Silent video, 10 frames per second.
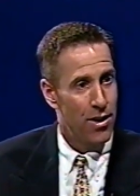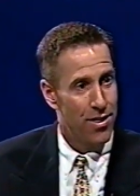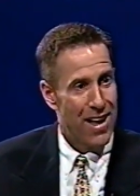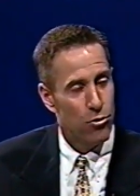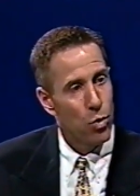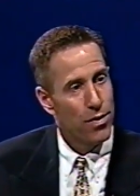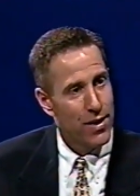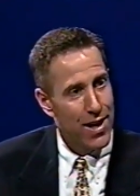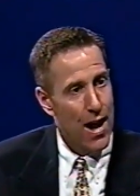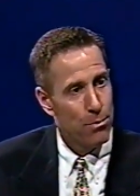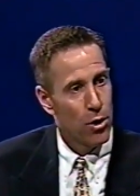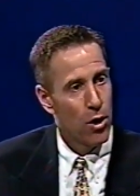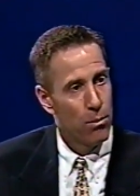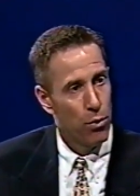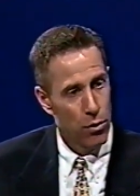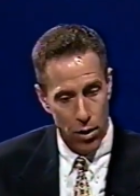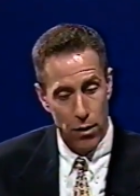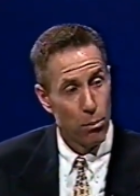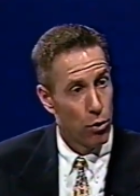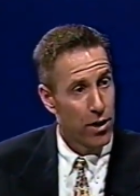That's what the captain on,
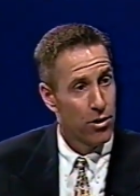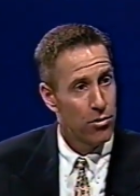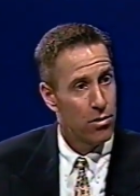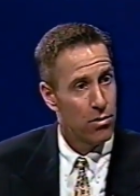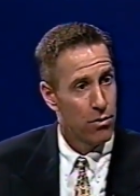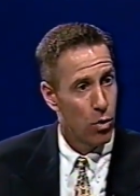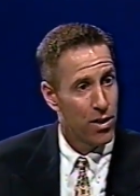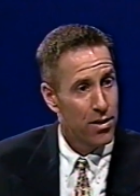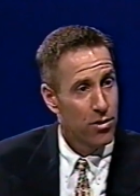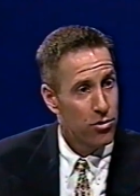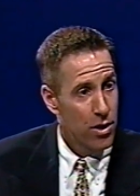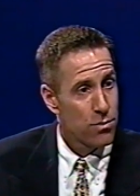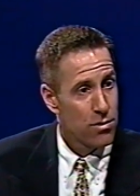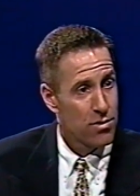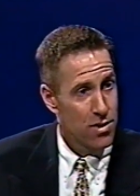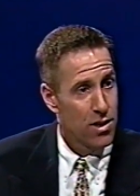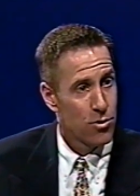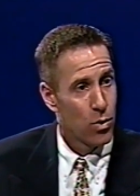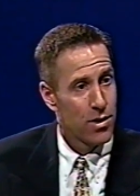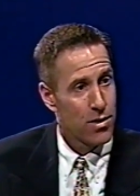on the bridge of one of these ships
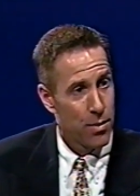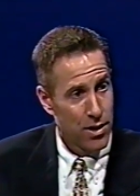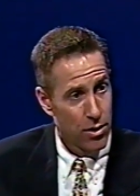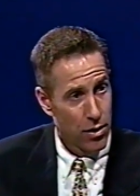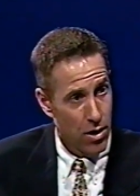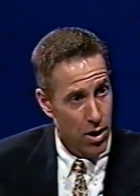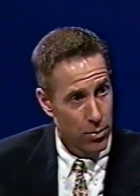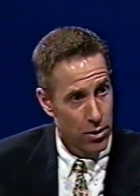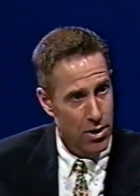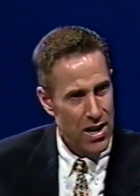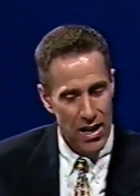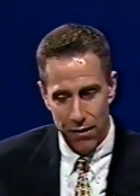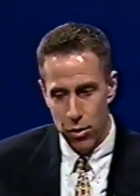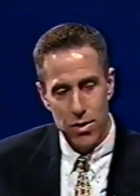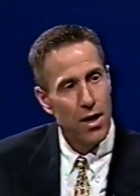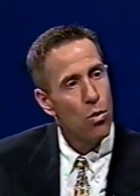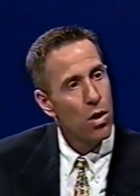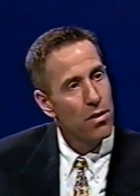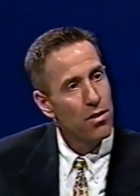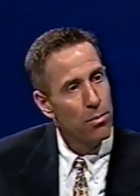sees when he's coming into the harbor. If you take
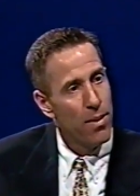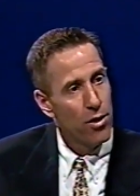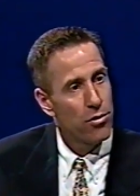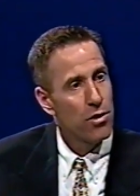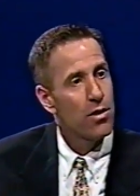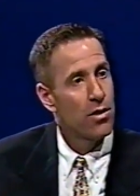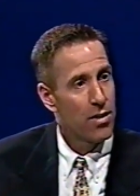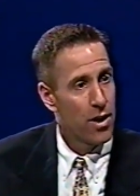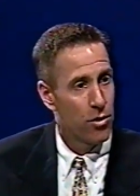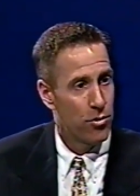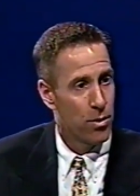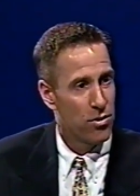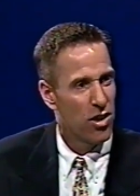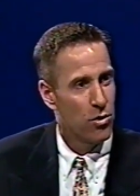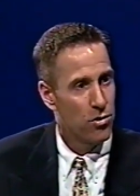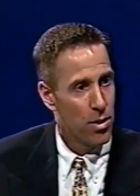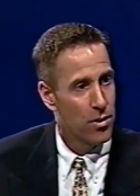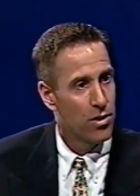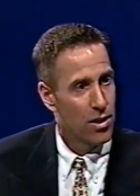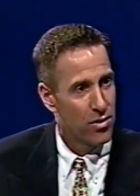one of these Maersk container ships, I'll use them
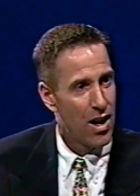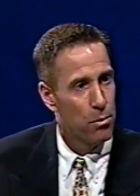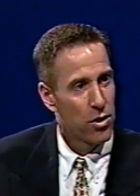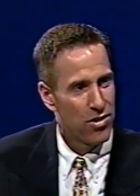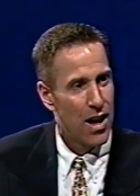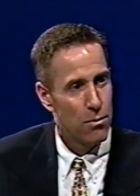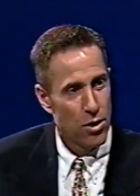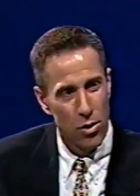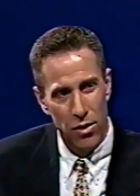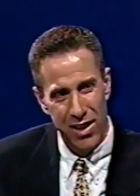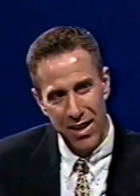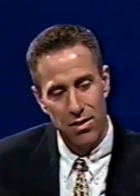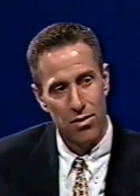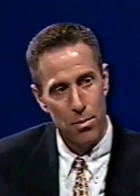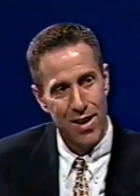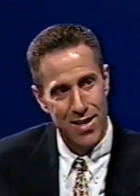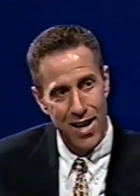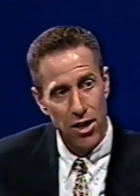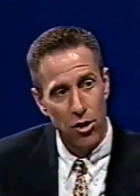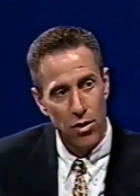as an example because I happen to know their length is about
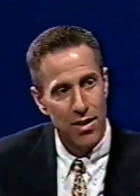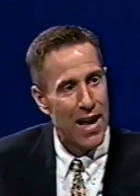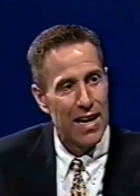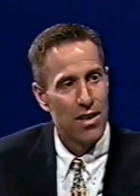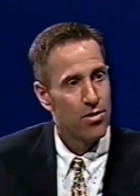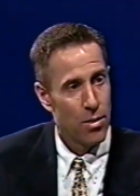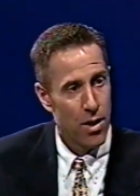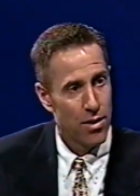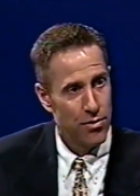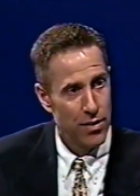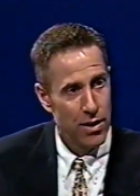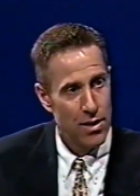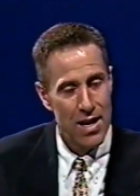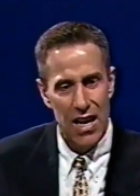980 some odd feet.